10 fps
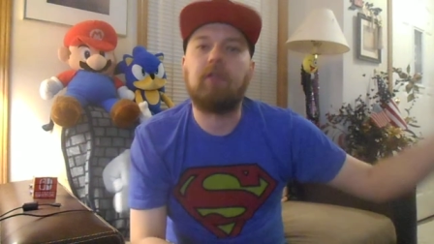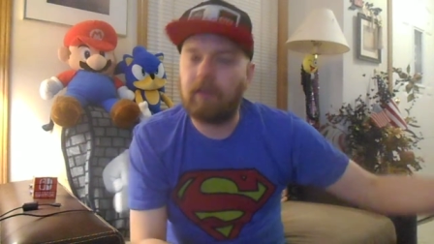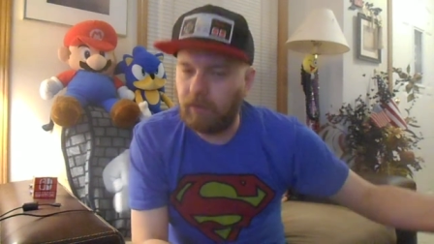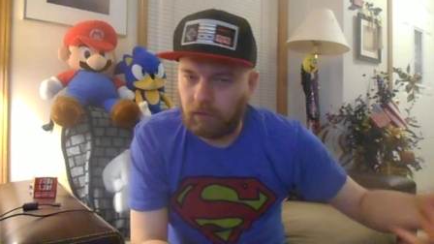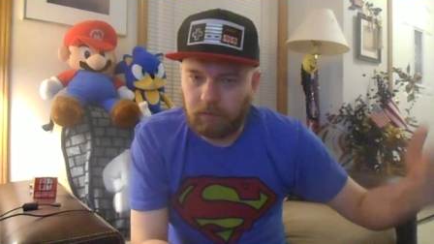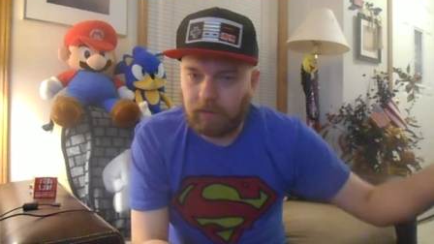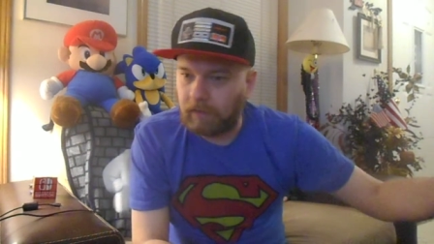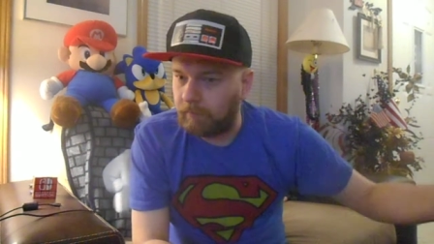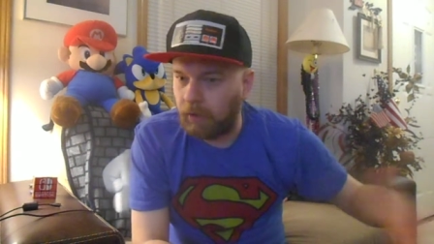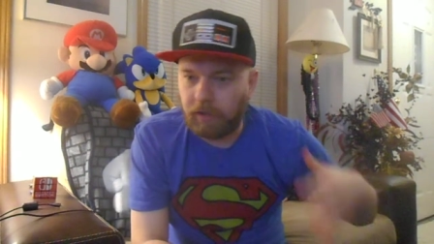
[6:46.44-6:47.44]
you know,
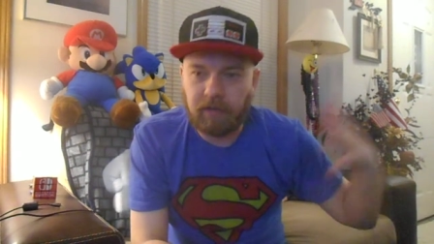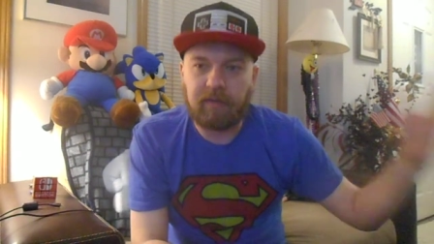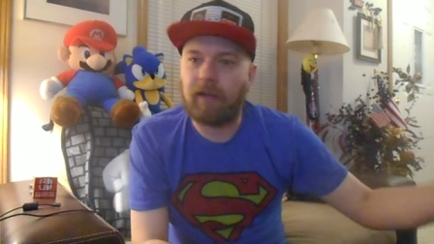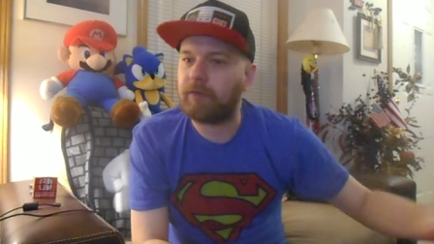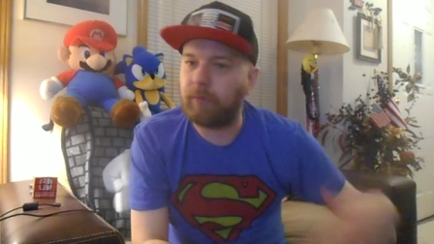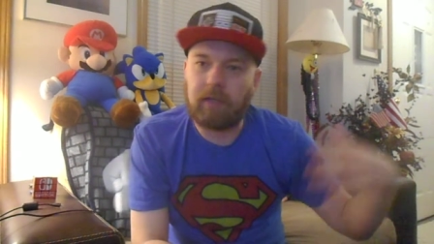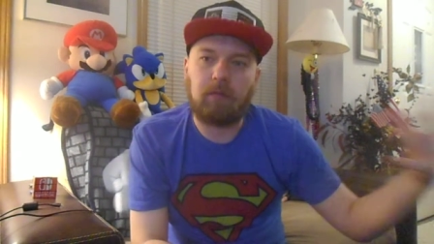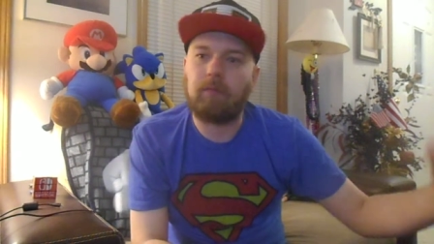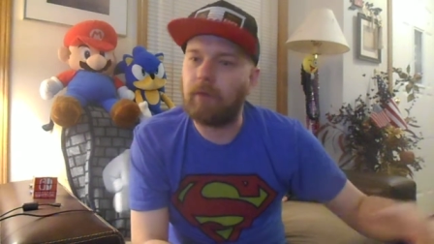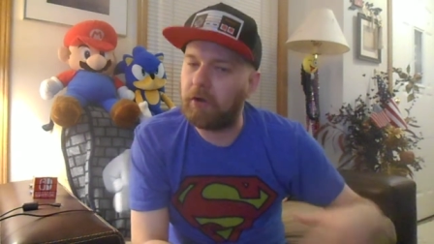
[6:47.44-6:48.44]
like Mario Kart DS, Wii,
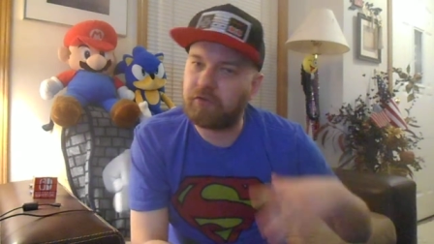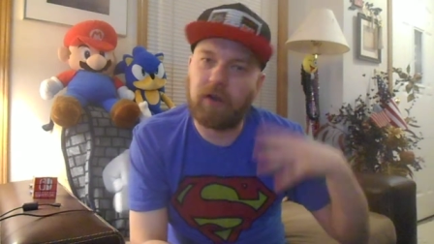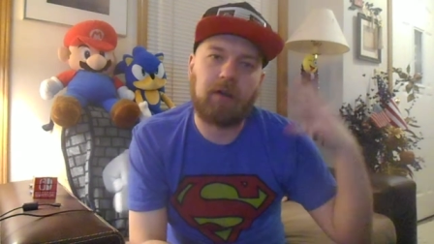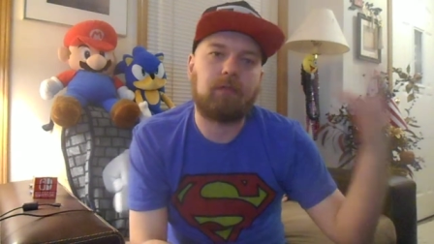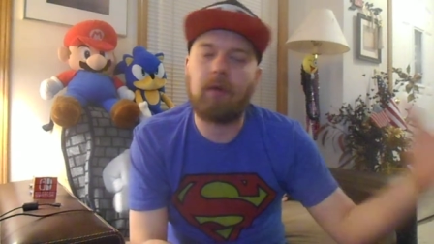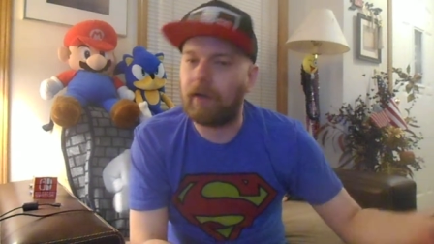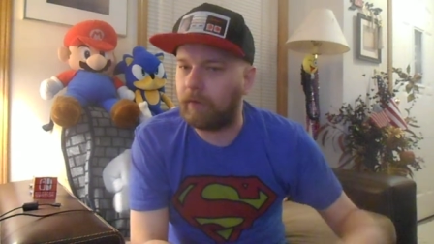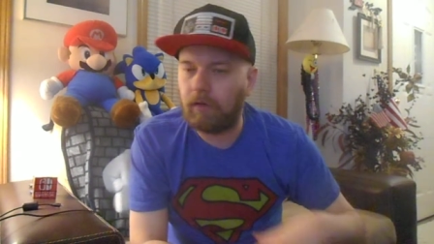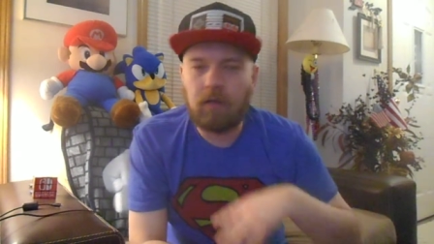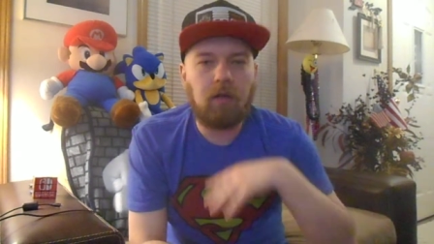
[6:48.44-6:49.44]
Mario Strikers, whatever.
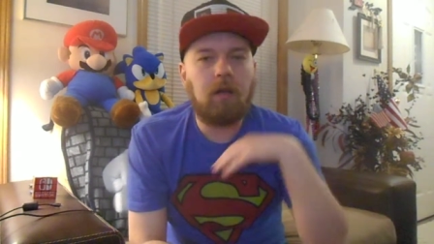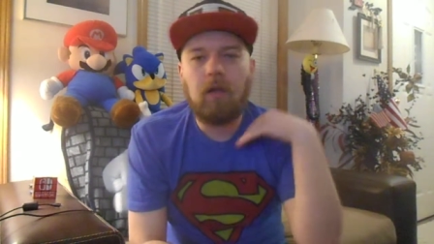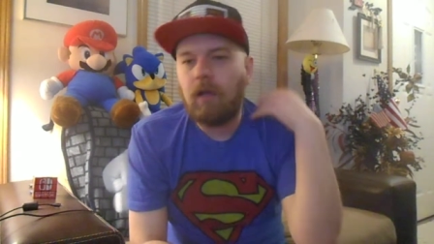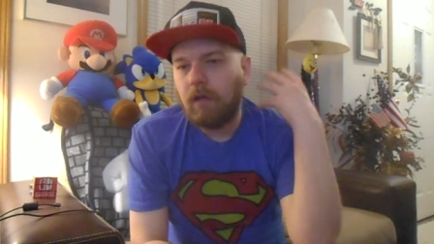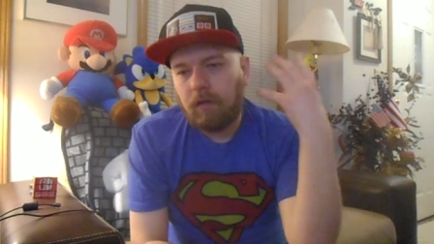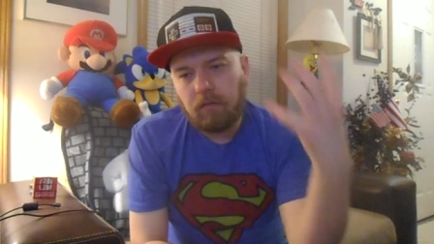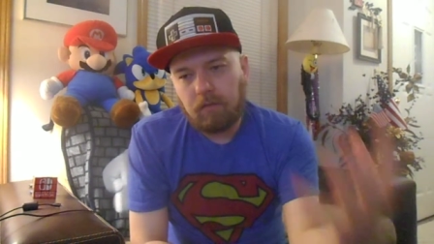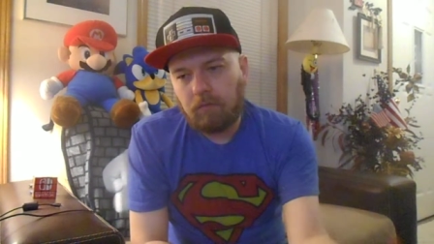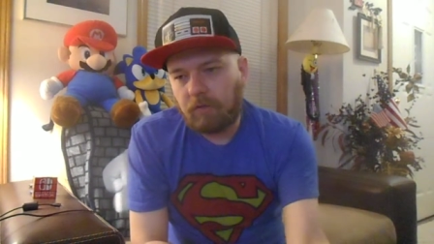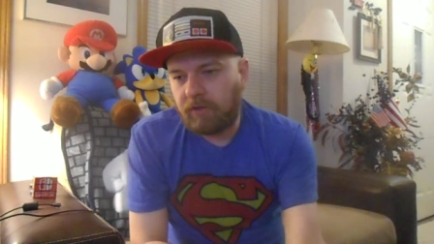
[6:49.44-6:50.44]

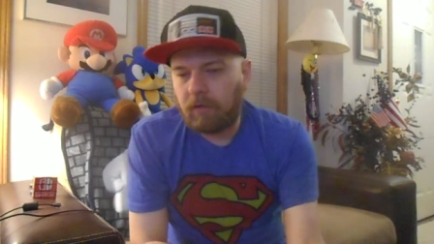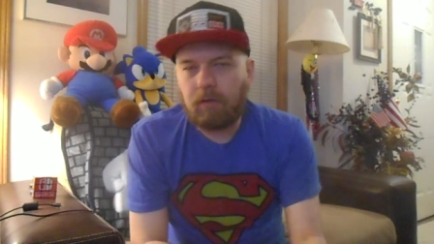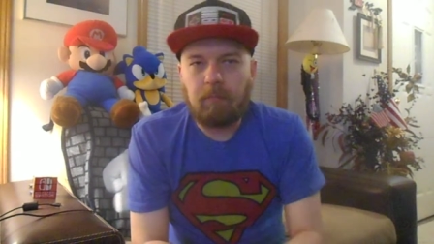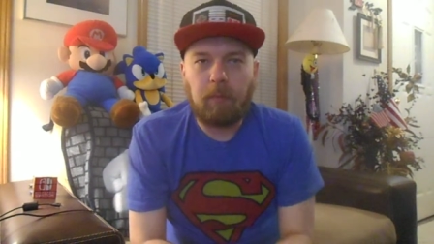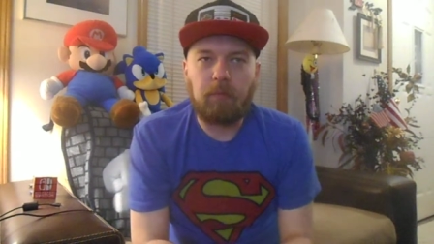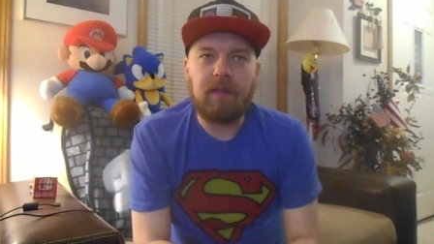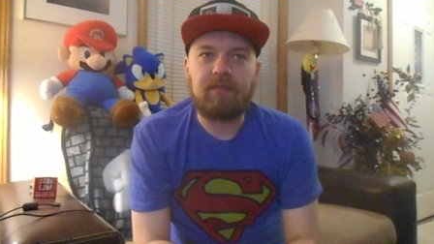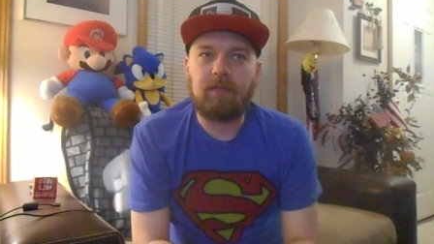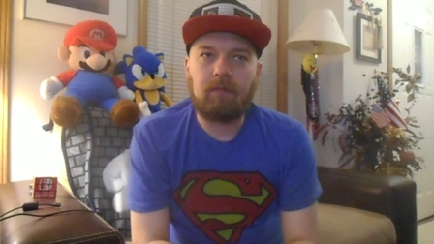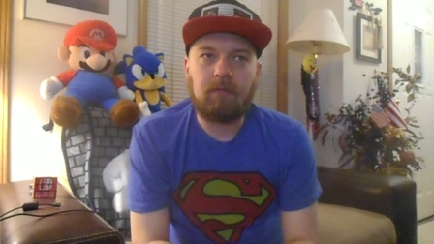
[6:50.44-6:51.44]
What's your memories
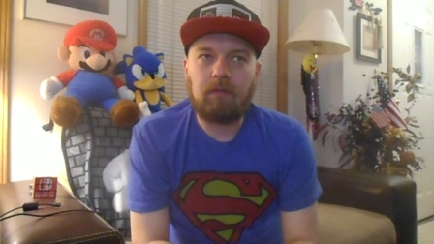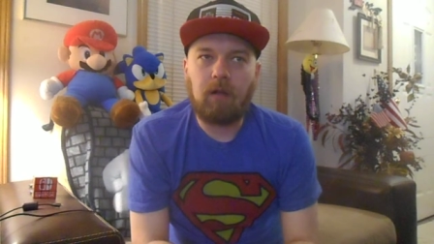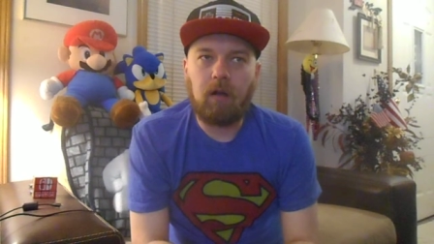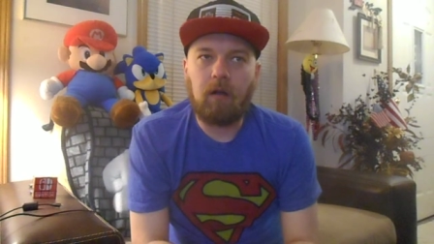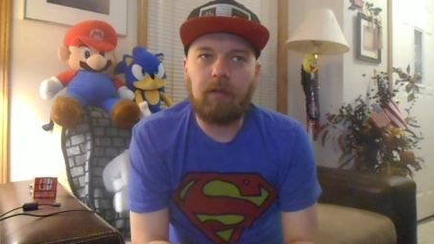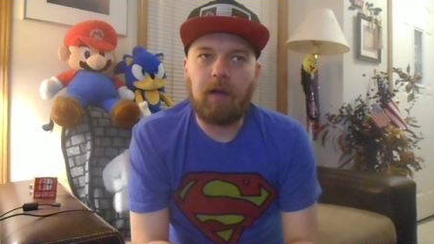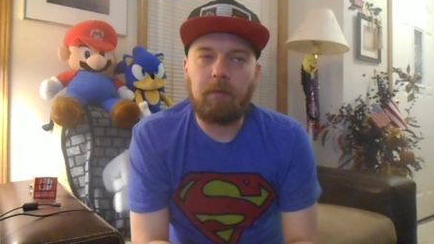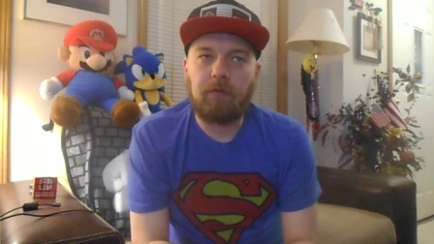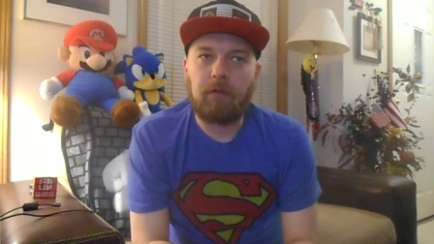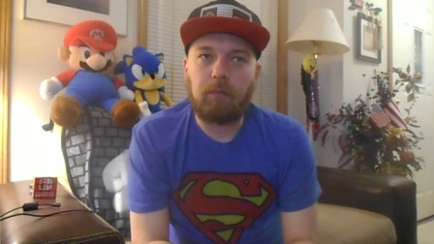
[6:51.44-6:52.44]
and all that
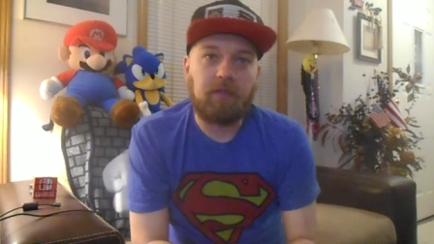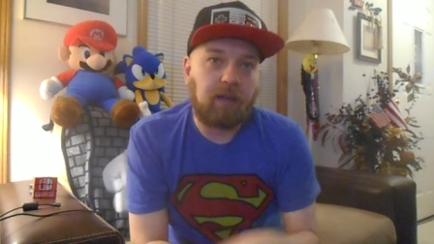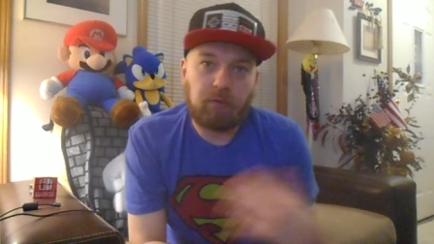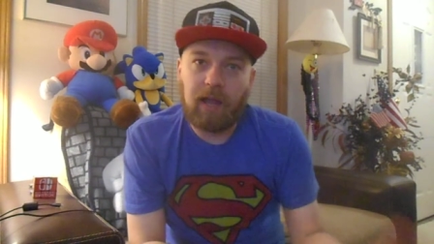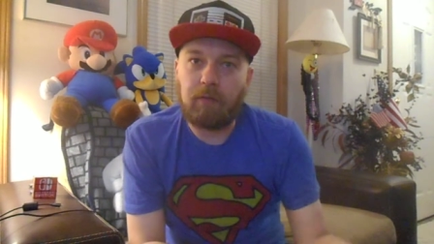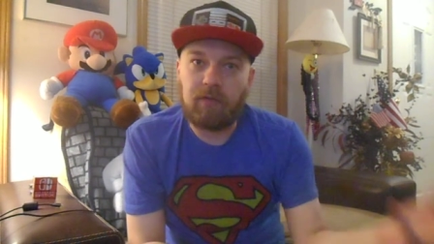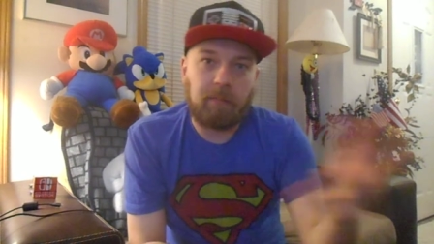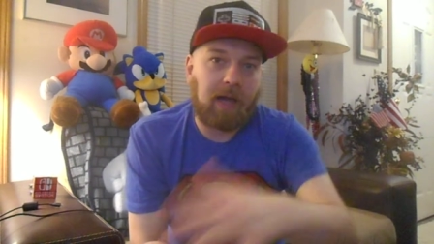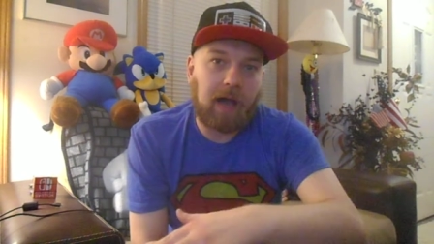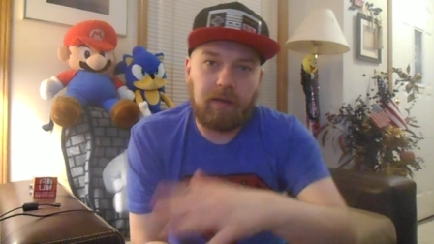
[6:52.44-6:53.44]
about them? Were they great? Were they
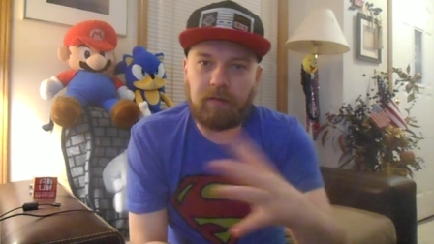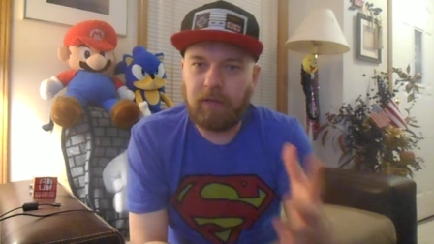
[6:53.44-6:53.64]
bad?